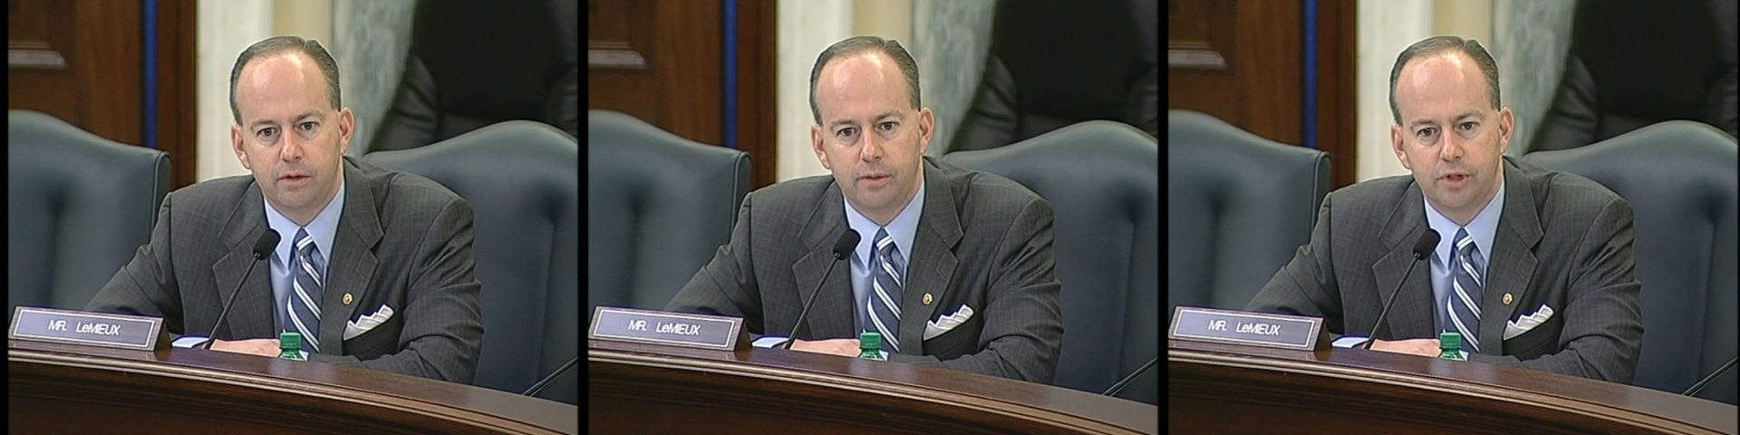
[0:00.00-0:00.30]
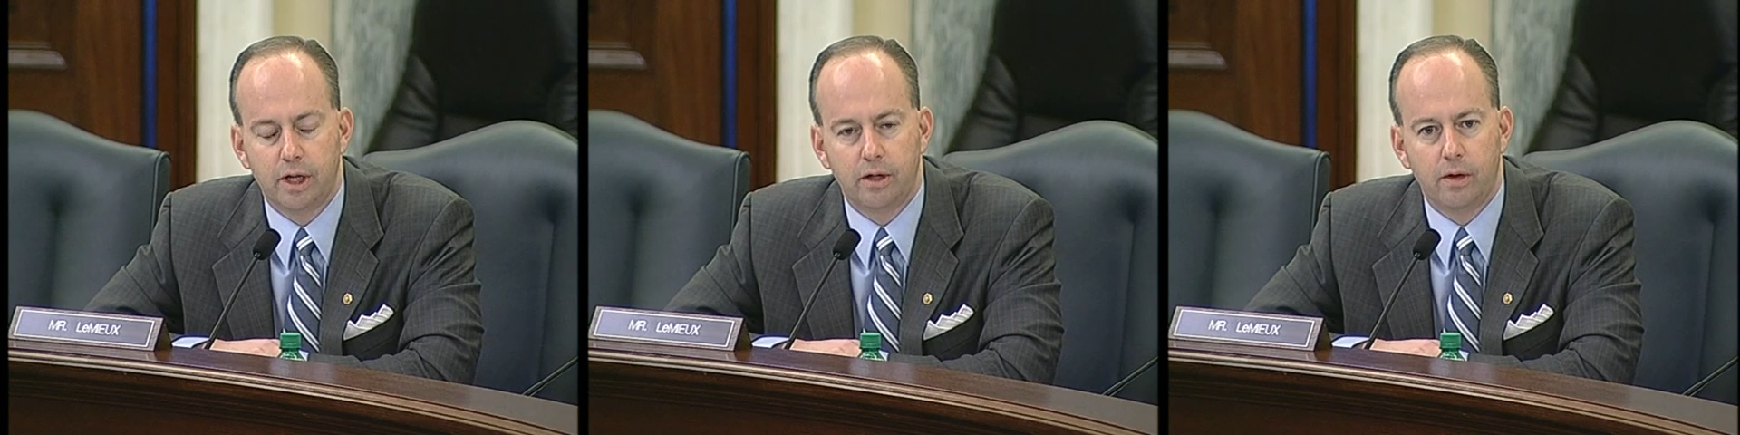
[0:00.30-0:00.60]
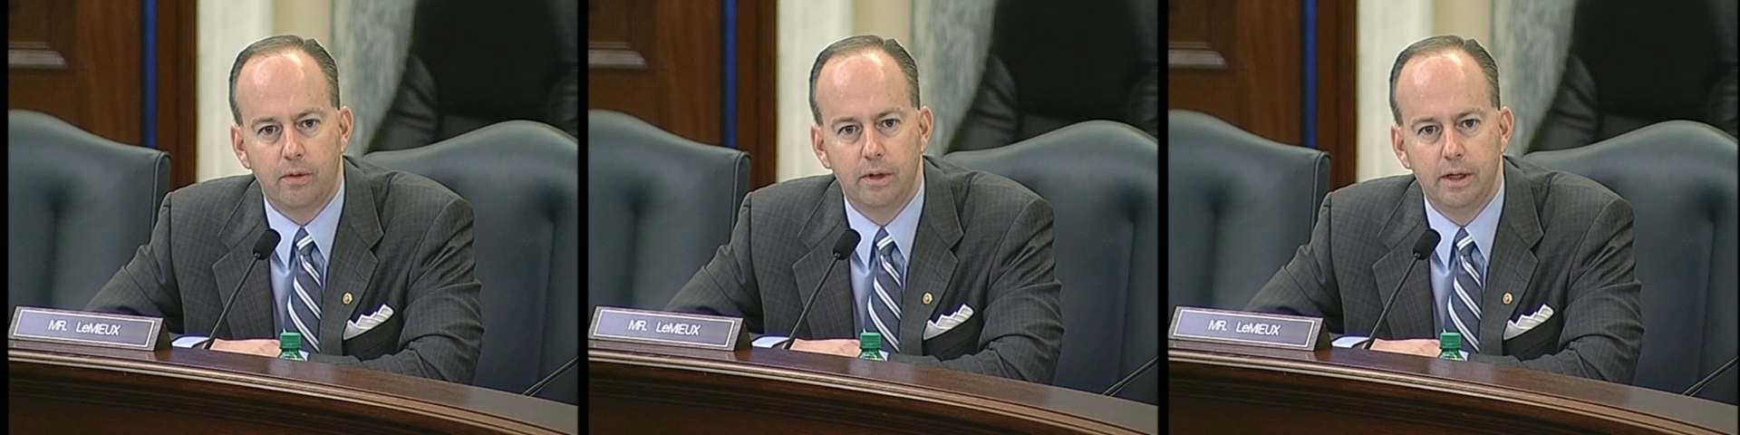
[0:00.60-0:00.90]

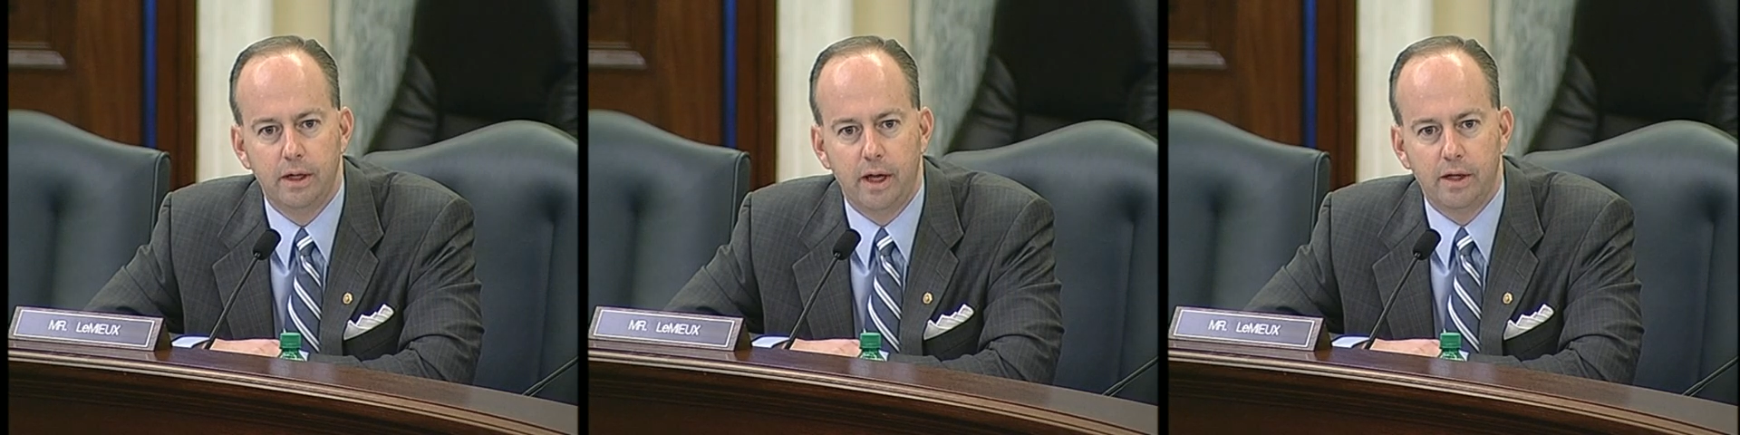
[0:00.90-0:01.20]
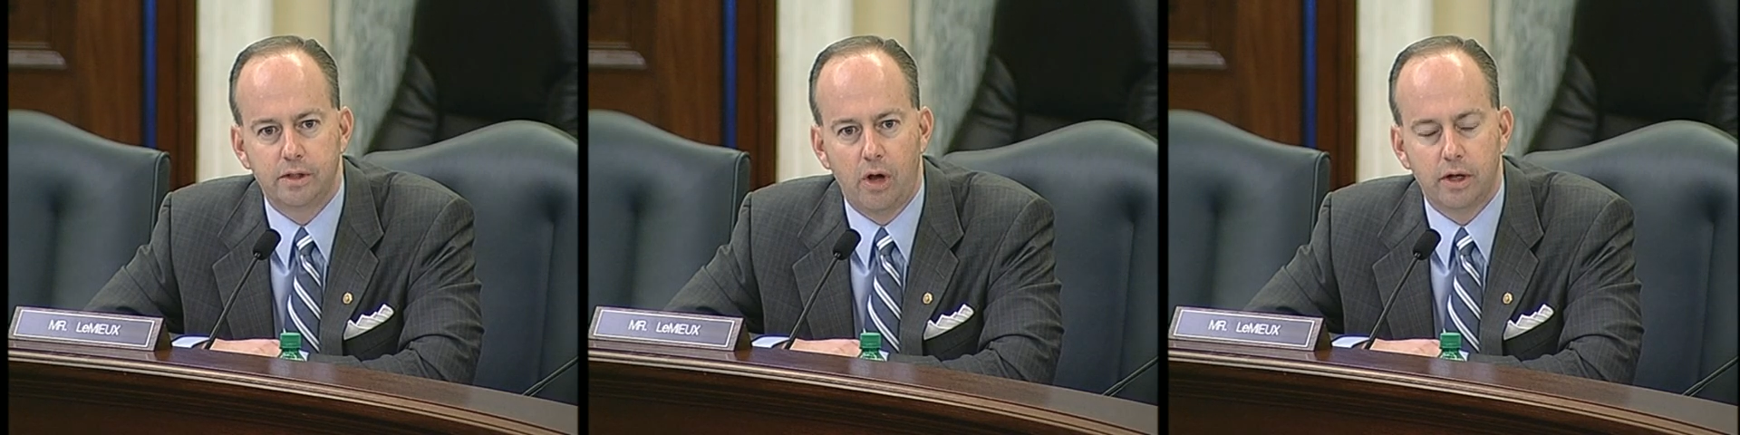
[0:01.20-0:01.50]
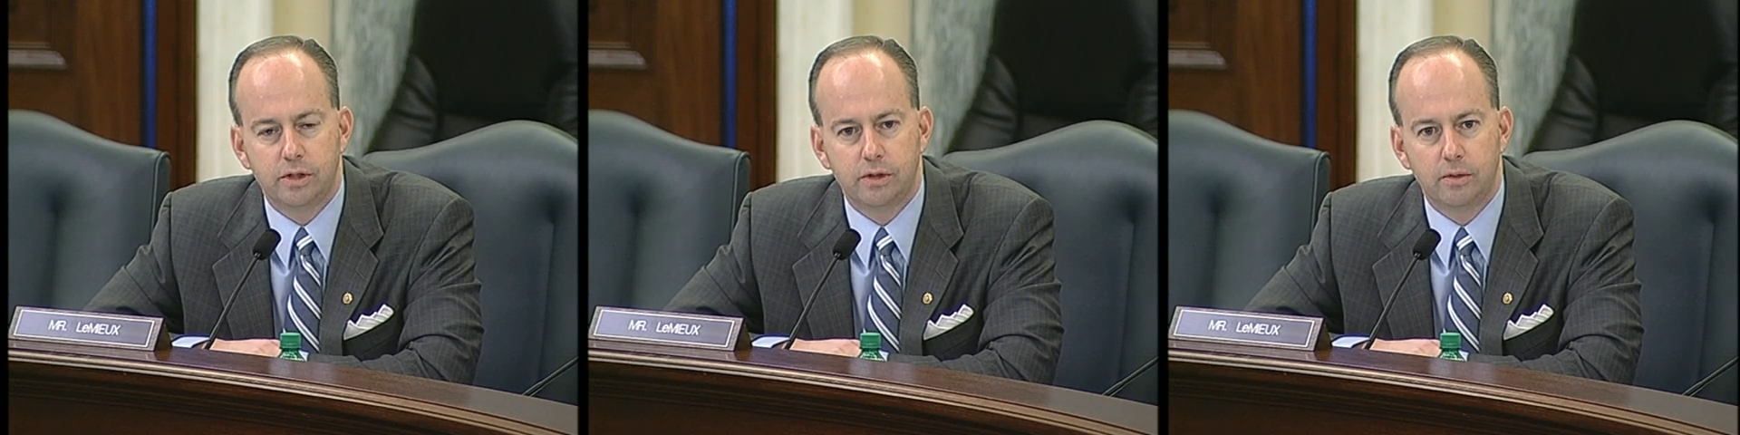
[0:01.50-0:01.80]
Lubchenco, and
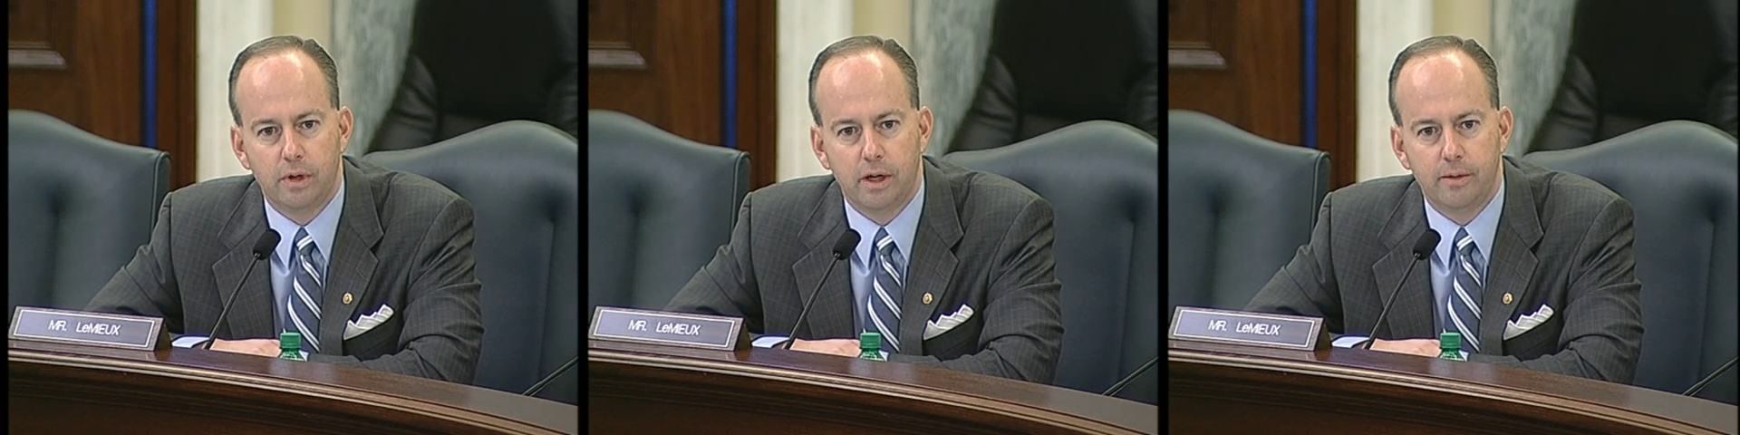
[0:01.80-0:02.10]
talk to